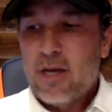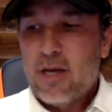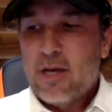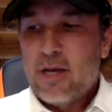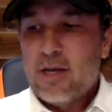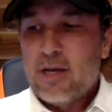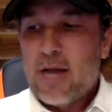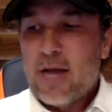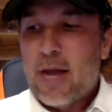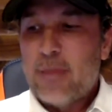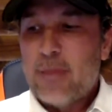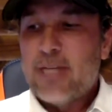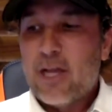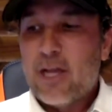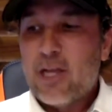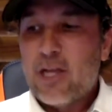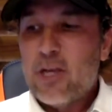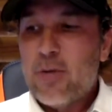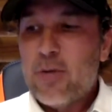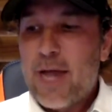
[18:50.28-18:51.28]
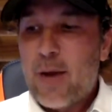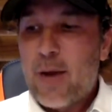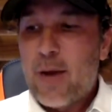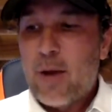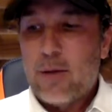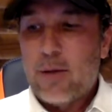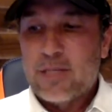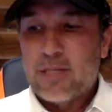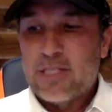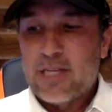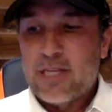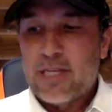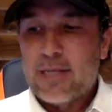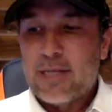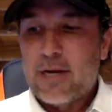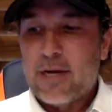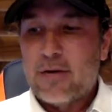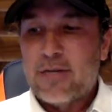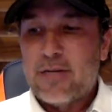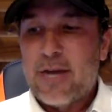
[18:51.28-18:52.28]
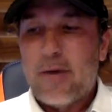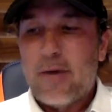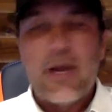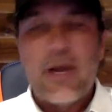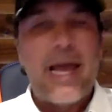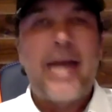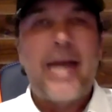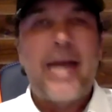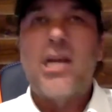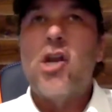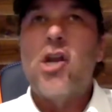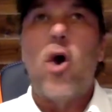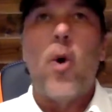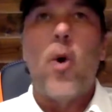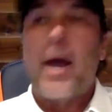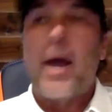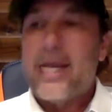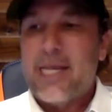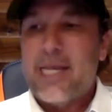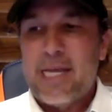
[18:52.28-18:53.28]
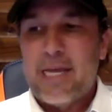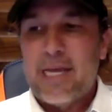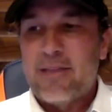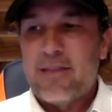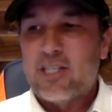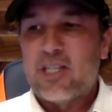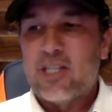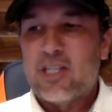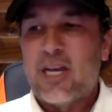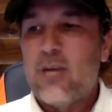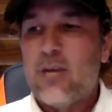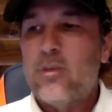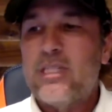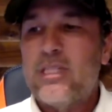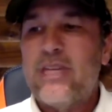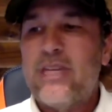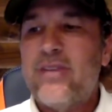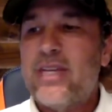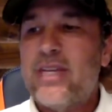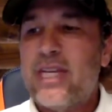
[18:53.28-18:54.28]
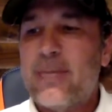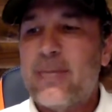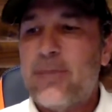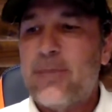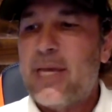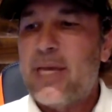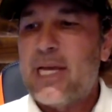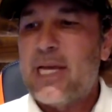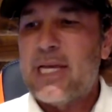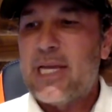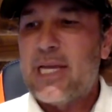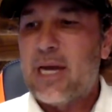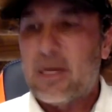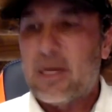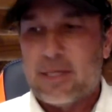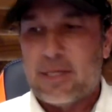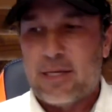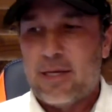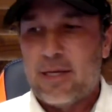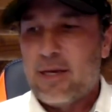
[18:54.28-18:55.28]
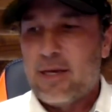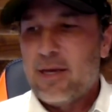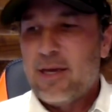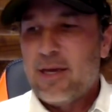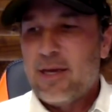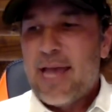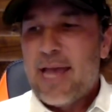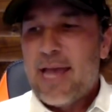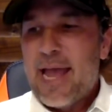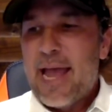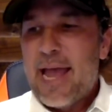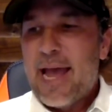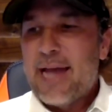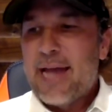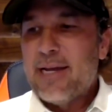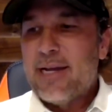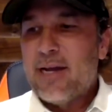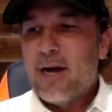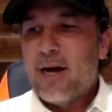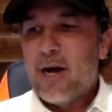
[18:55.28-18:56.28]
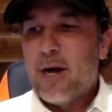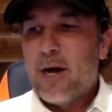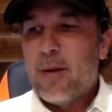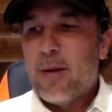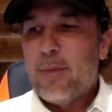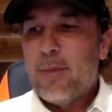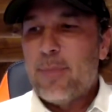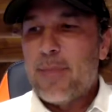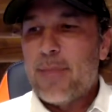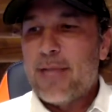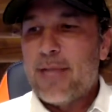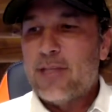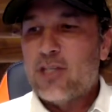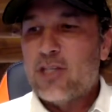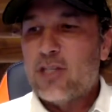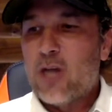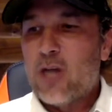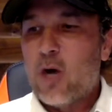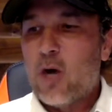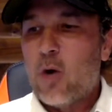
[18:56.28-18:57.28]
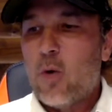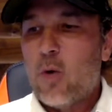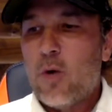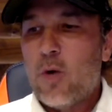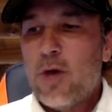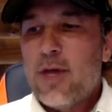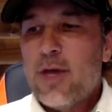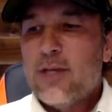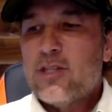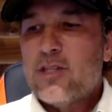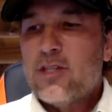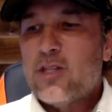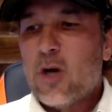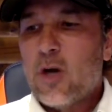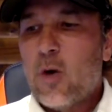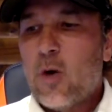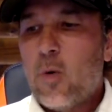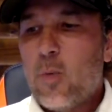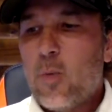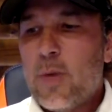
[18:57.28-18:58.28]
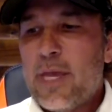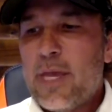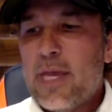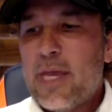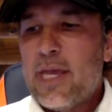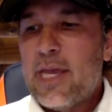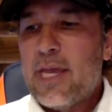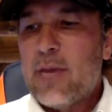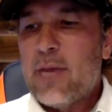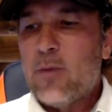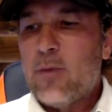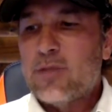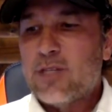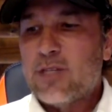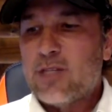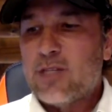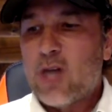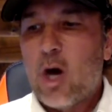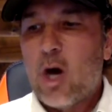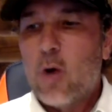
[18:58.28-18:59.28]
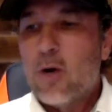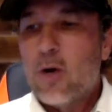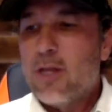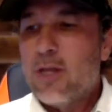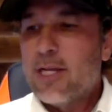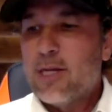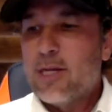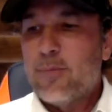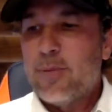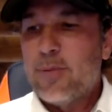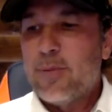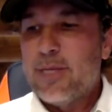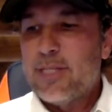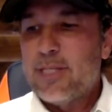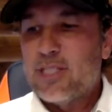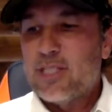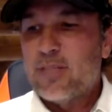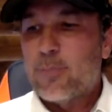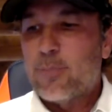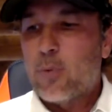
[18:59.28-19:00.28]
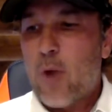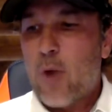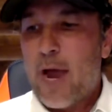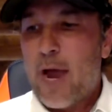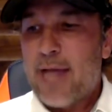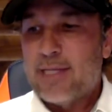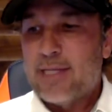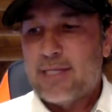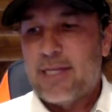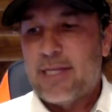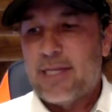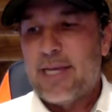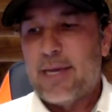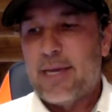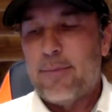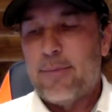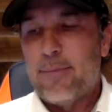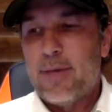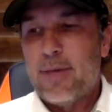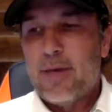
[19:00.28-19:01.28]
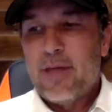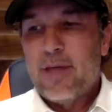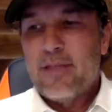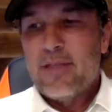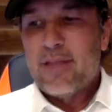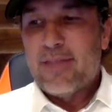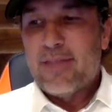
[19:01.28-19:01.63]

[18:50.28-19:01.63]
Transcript: I'm telling you now, I was sitting there. Darren had no idea the study was even being conducted. And so it was a total and complete surprise to him that